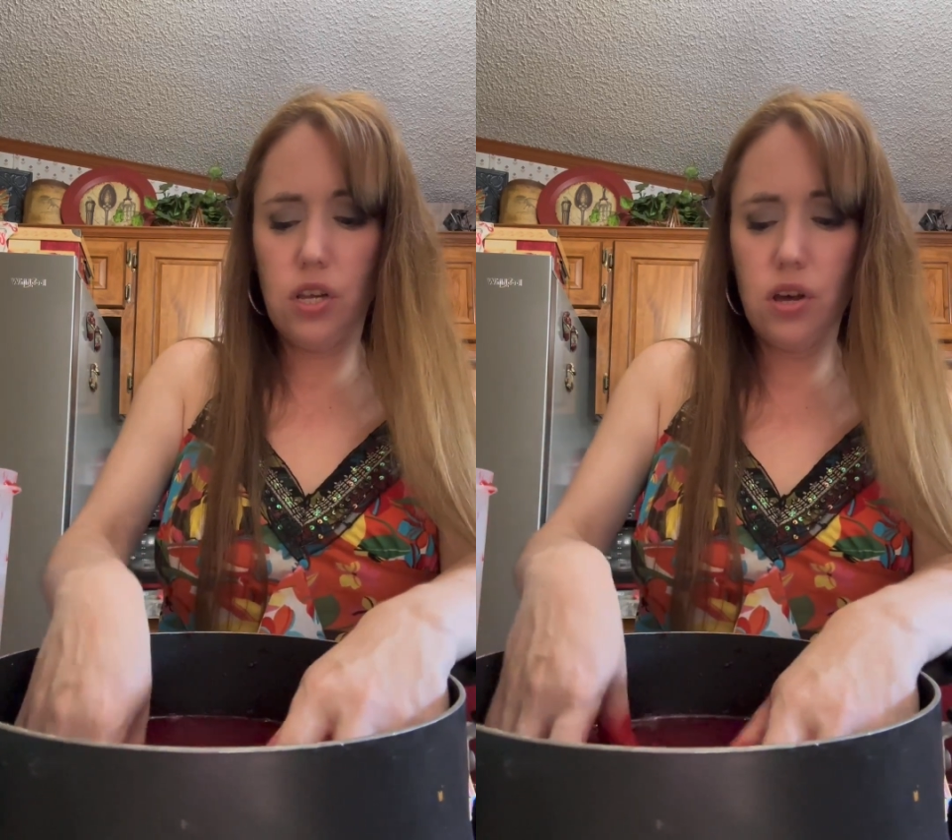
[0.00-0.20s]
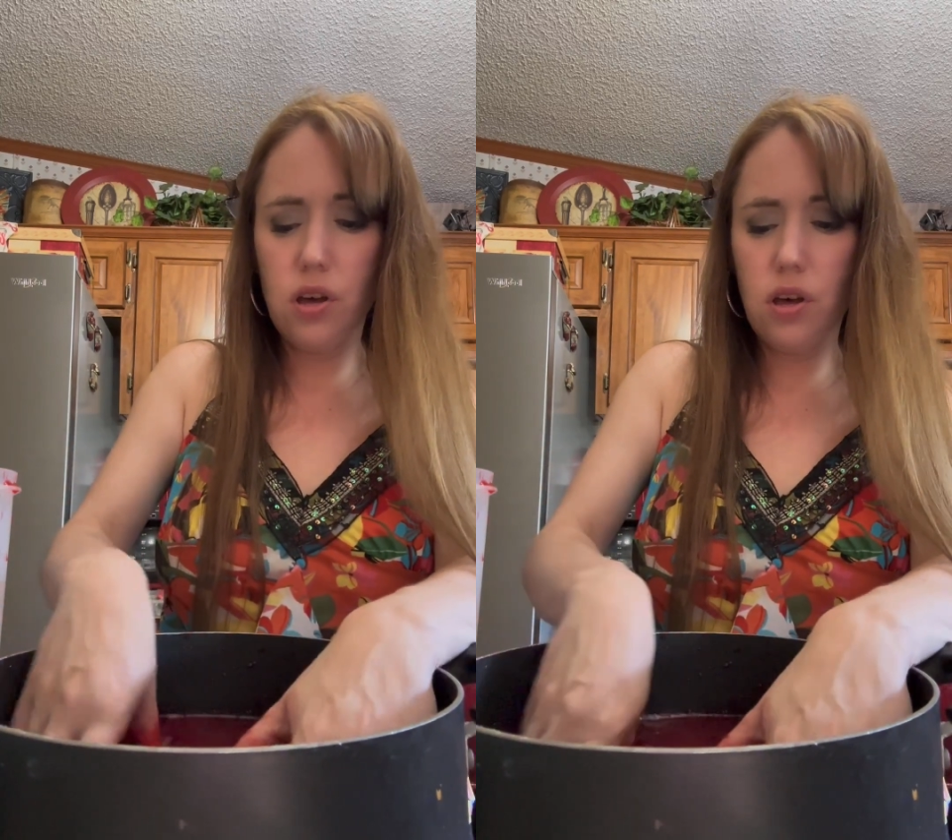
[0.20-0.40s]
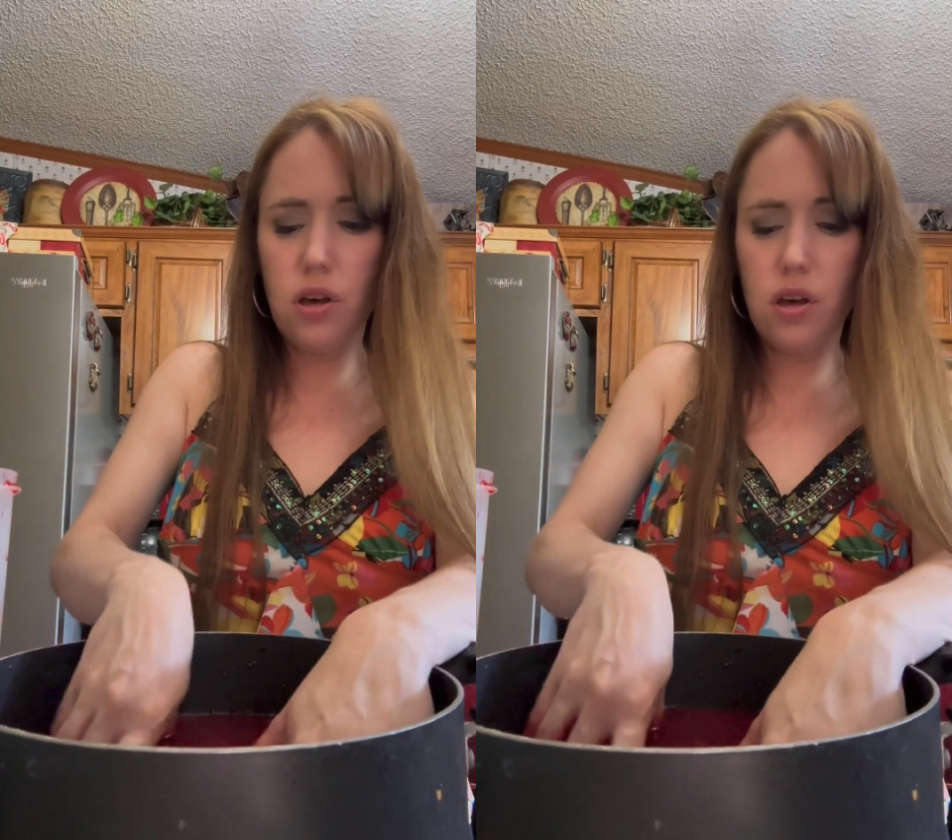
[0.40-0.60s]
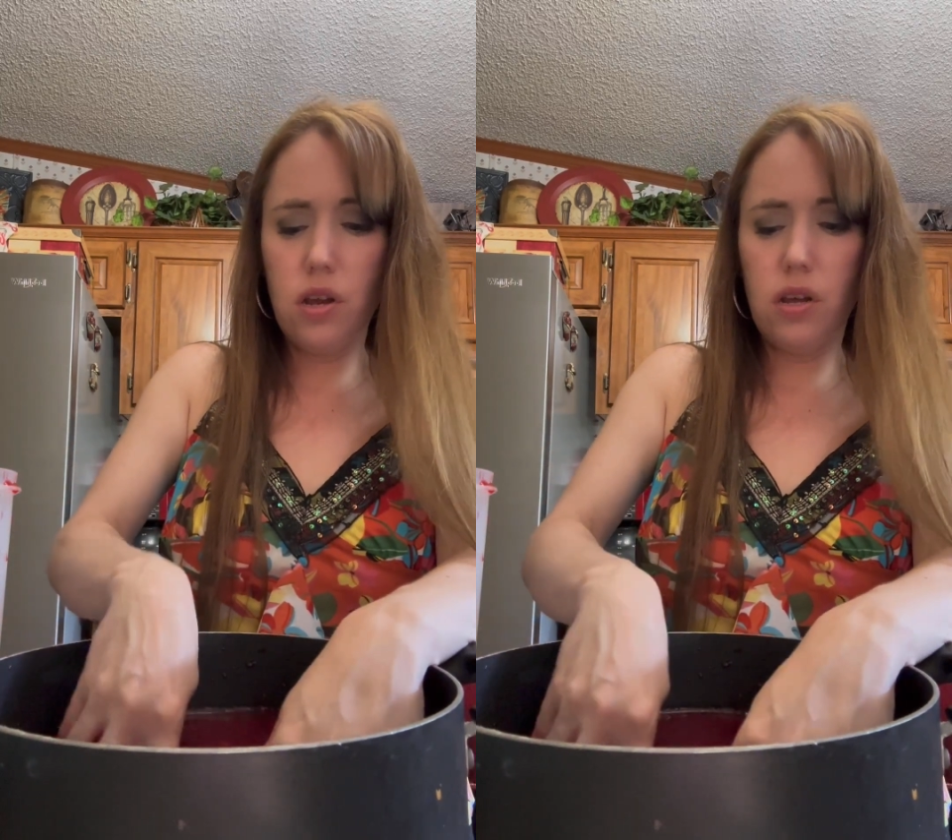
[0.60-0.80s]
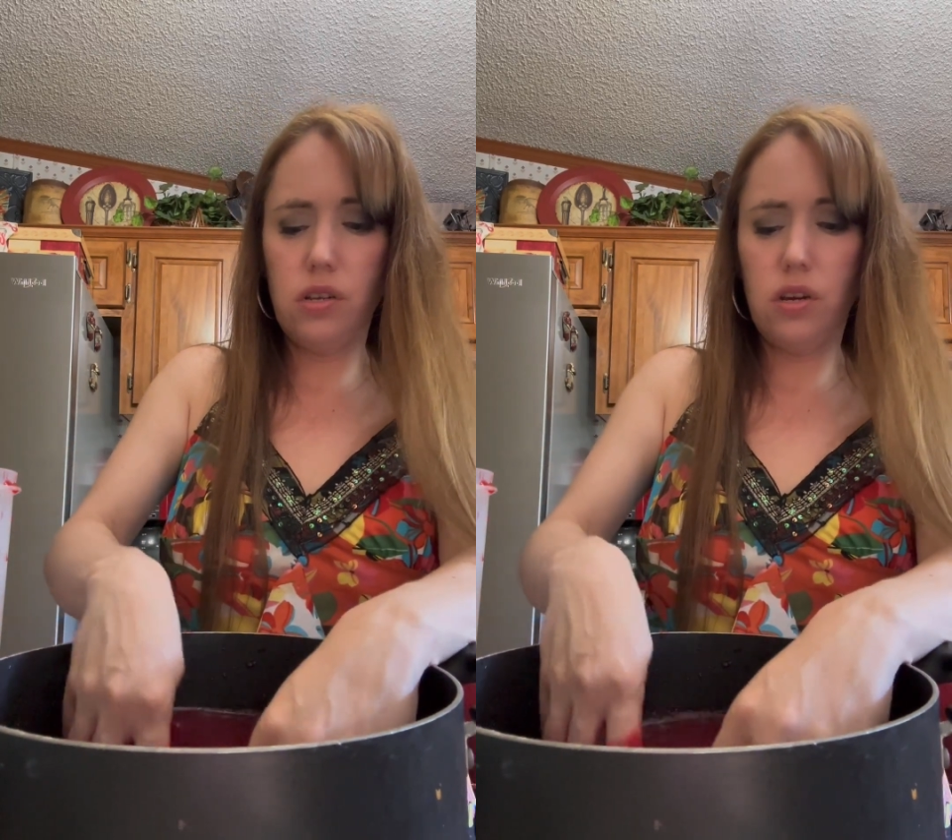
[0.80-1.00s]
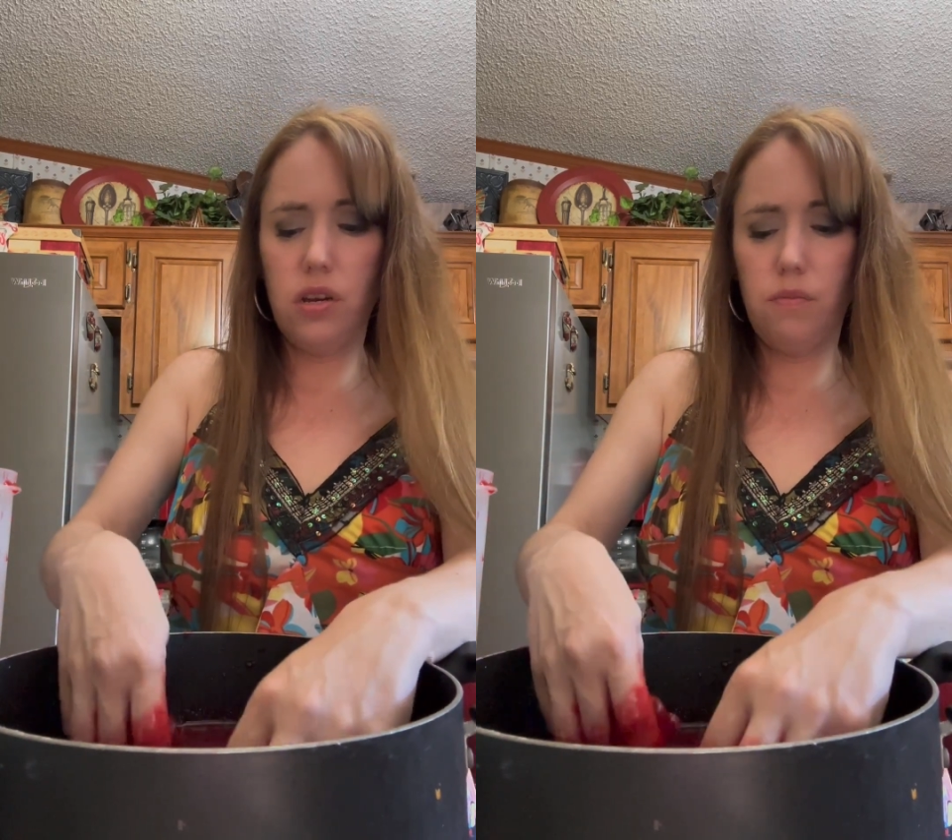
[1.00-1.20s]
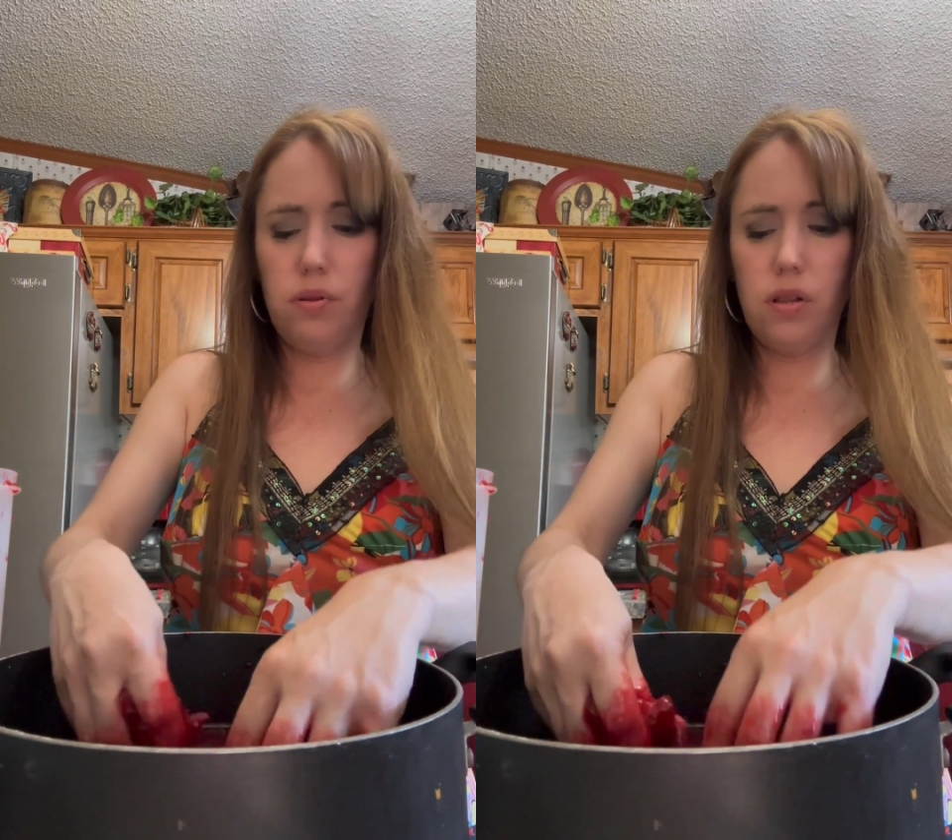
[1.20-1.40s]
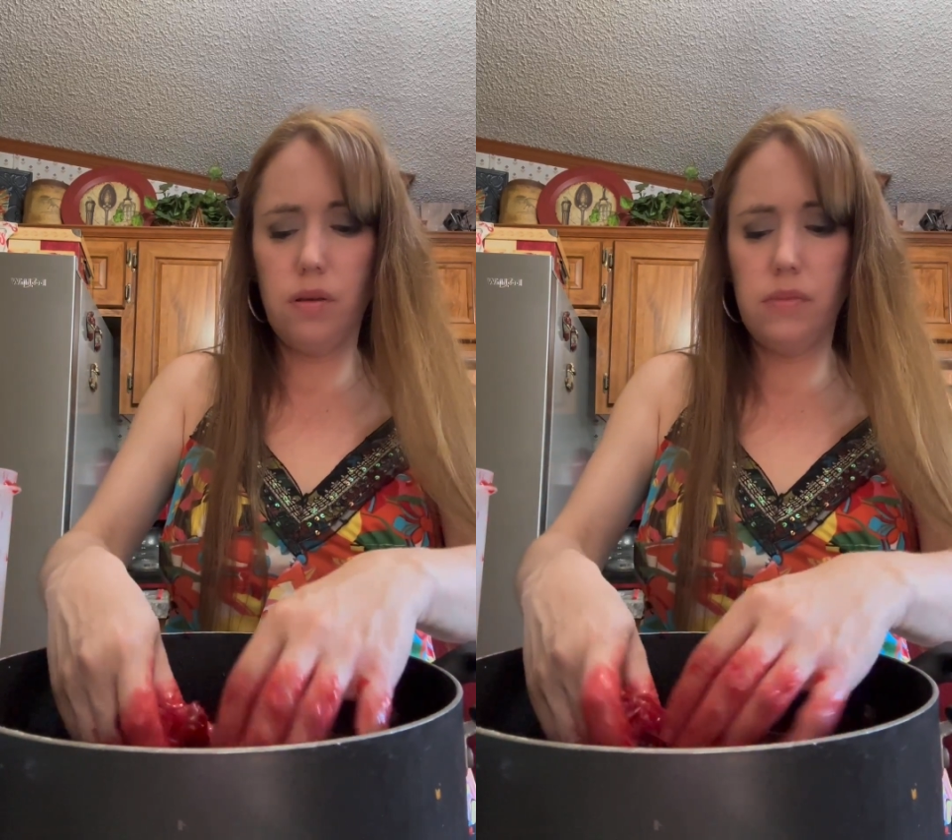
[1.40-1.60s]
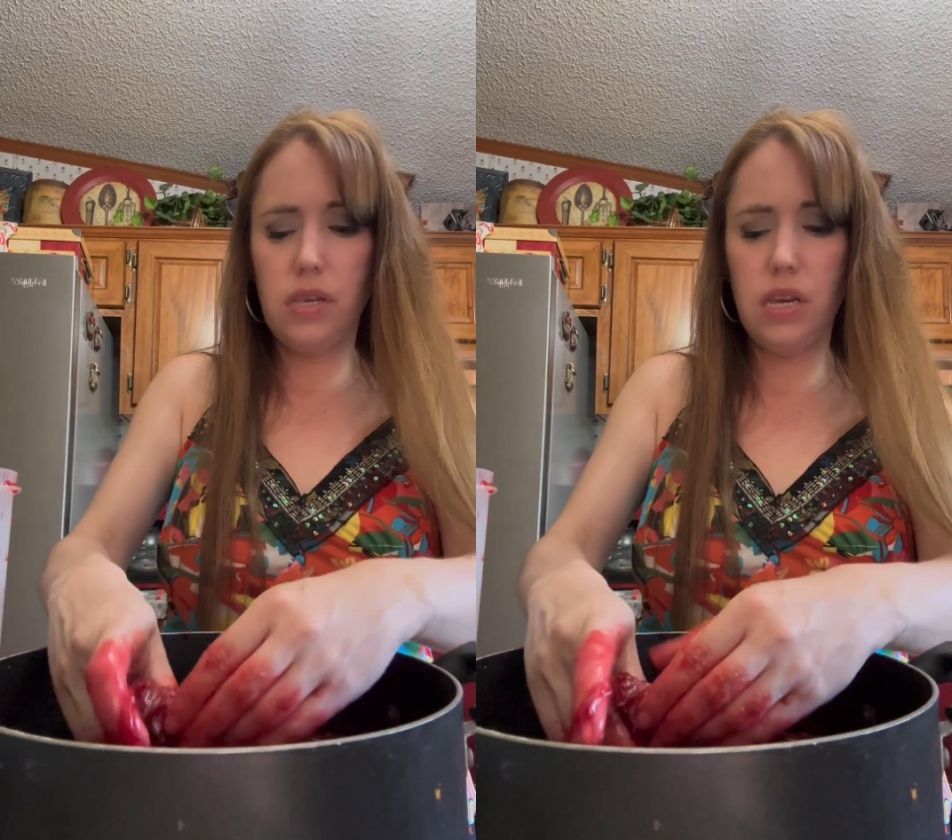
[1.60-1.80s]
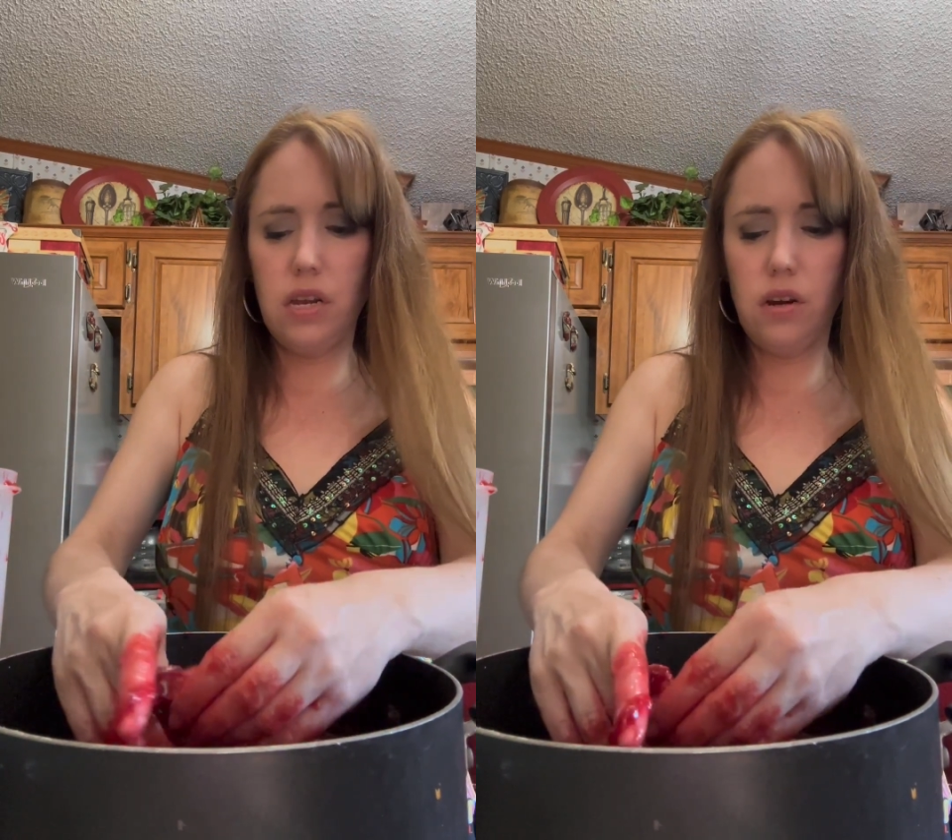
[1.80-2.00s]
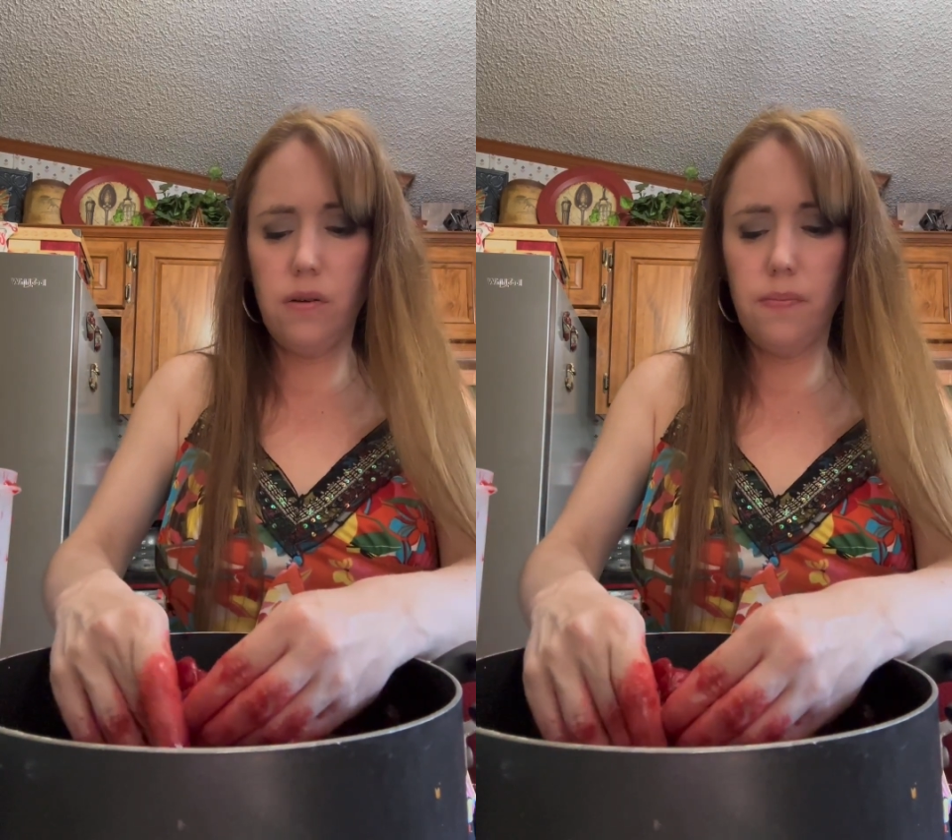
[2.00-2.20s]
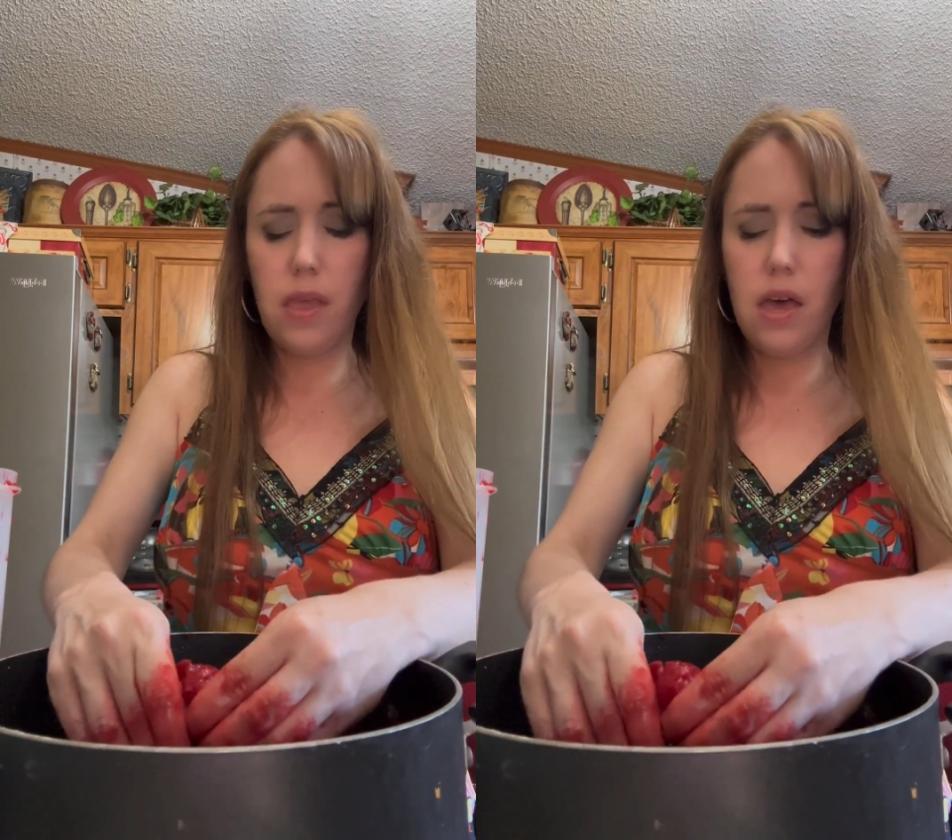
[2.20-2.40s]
ton of plums here.